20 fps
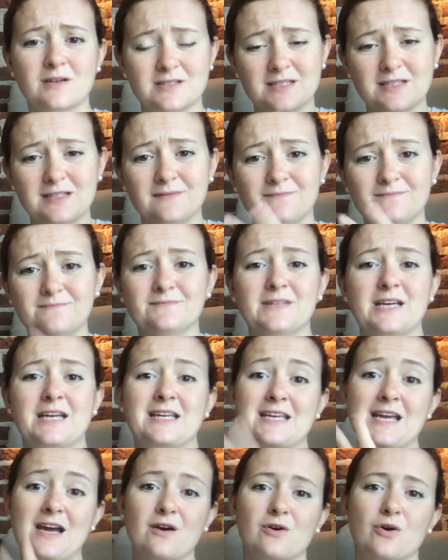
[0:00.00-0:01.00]
to
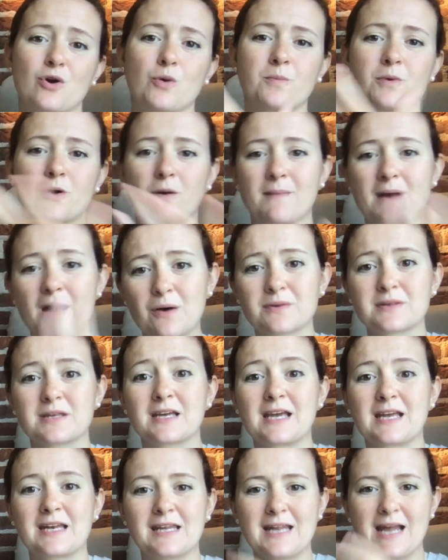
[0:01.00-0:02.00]
like get her to open her mouth
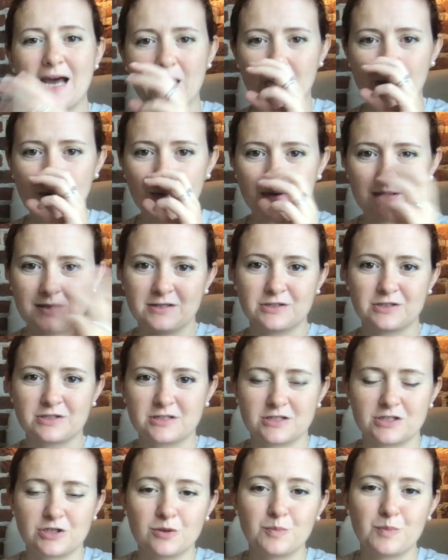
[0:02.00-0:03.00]
and get it out, and
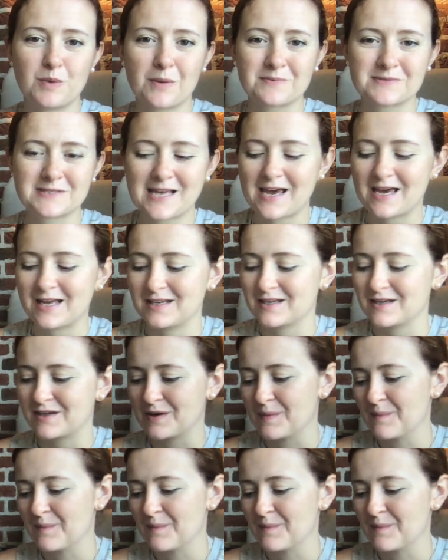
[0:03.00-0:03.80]
she would be upset.